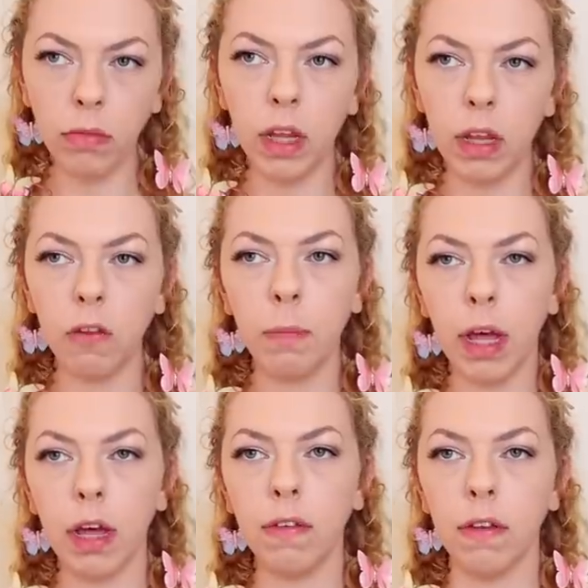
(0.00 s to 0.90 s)
This
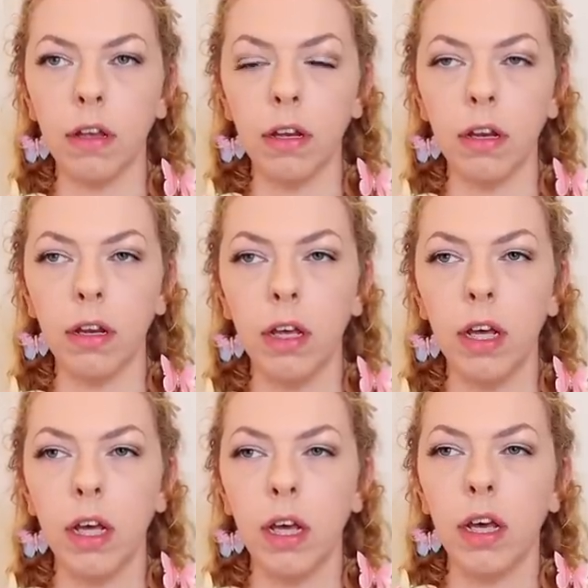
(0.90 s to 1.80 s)
person,
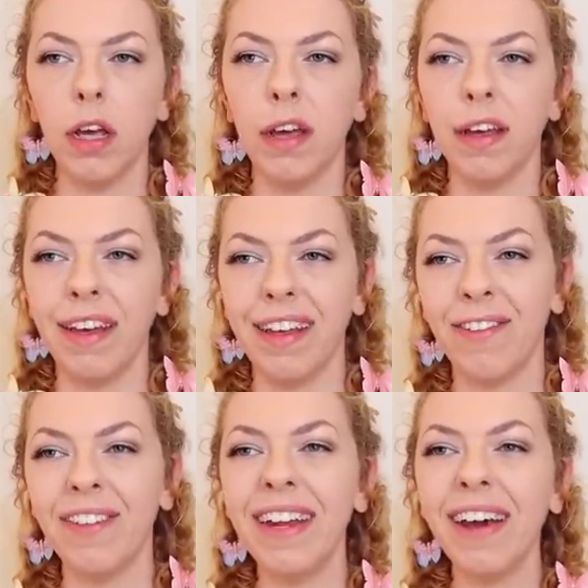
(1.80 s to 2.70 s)

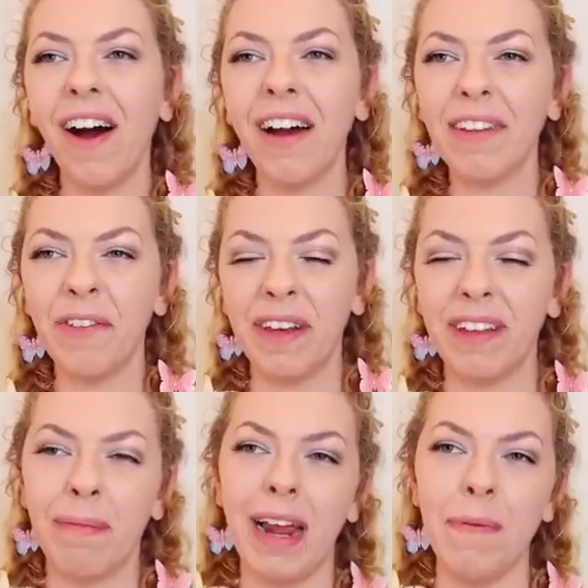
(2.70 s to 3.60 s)
it's really hard to
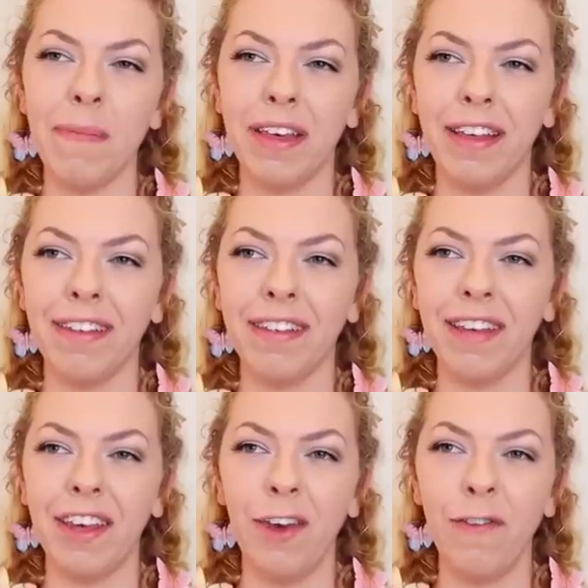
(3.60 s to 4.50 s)
explain because
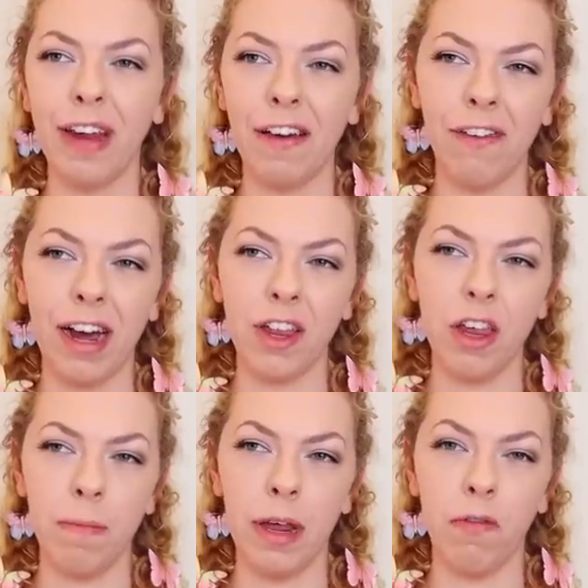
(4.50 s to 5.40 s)
you've never
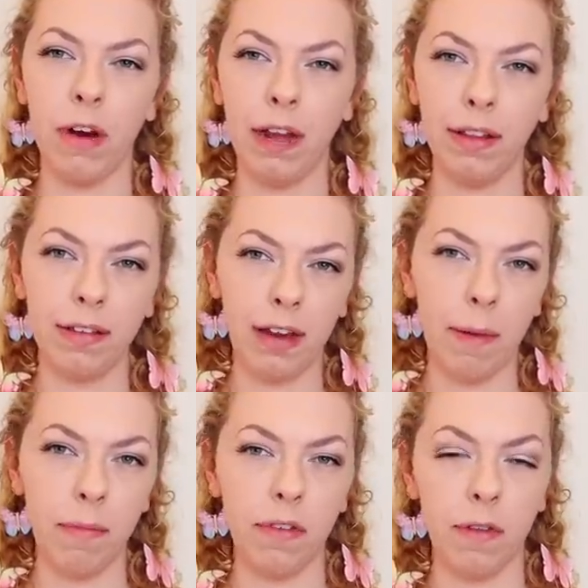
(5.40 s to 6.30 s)
actually been around this
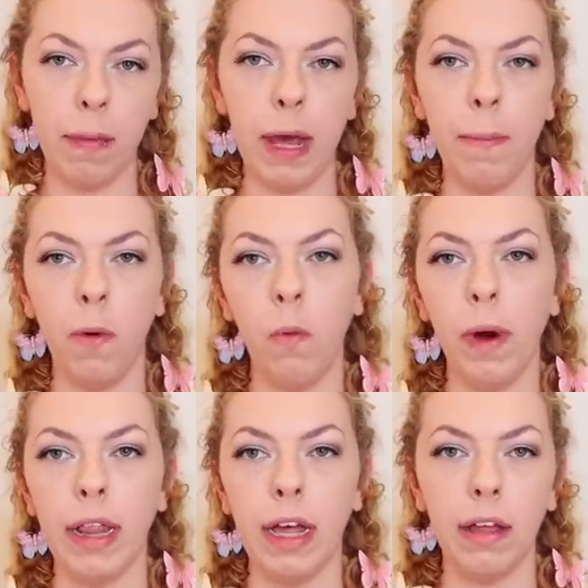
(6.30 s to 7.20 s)
type of people
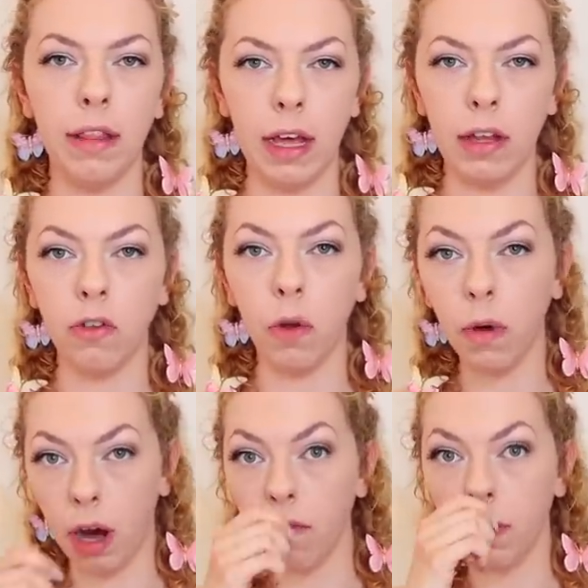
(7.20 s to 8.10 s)
where they're so
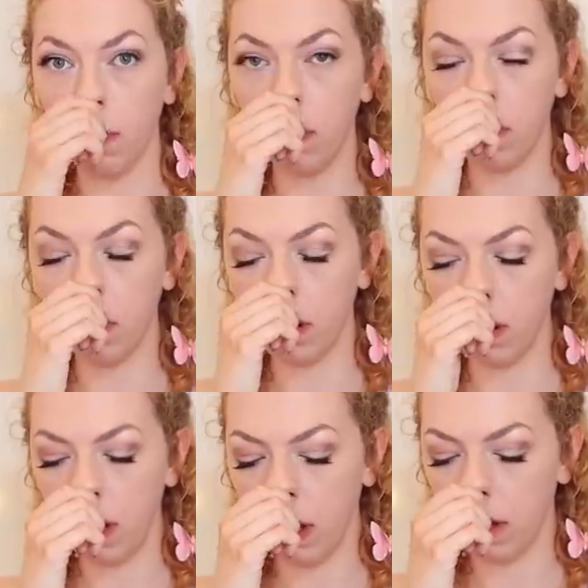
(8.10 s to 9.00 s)
comfortable to
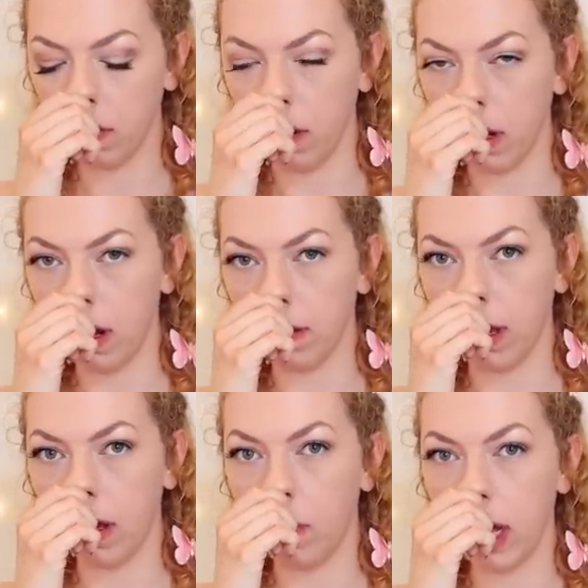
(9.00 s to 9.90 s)
you. Sorry guys,
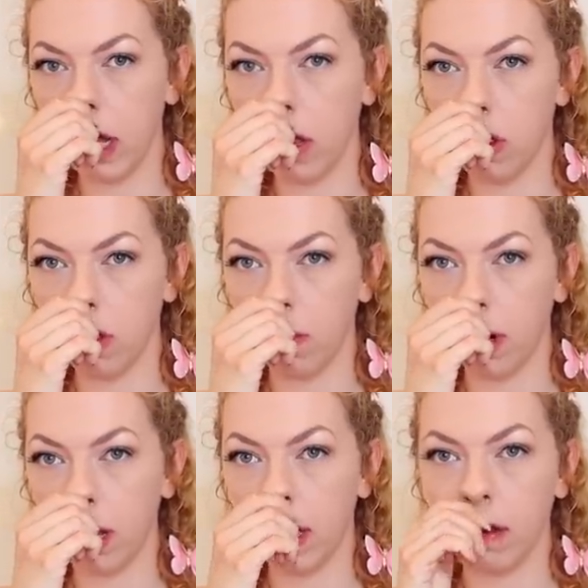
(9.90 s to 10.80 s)
when I get
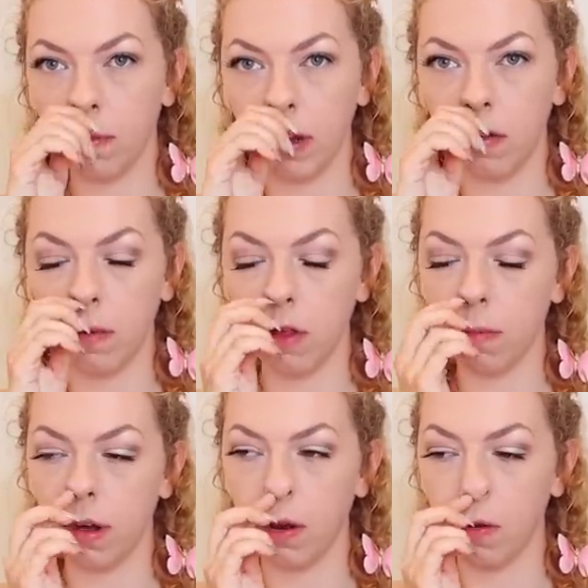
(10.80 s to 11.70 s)
into my
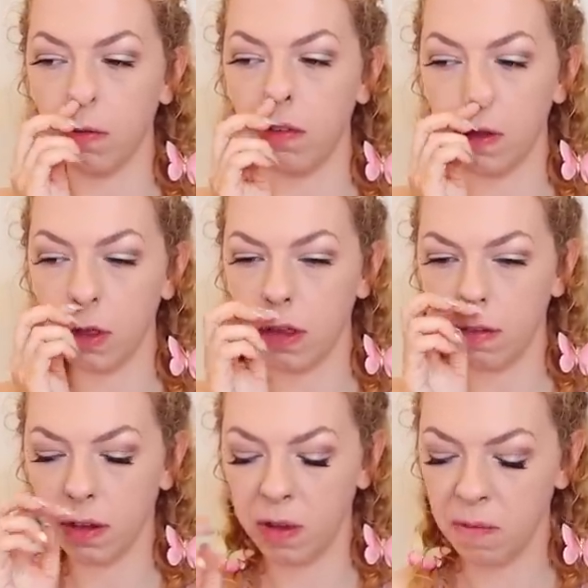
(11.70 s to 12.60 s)
intuition, my nose always
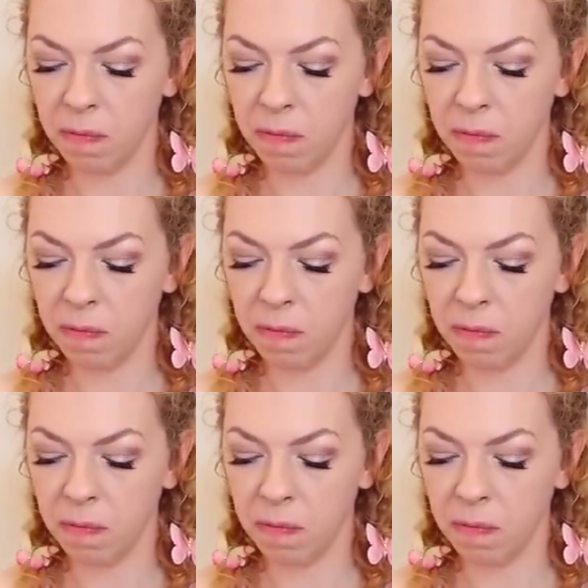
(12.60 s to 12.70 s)
itches.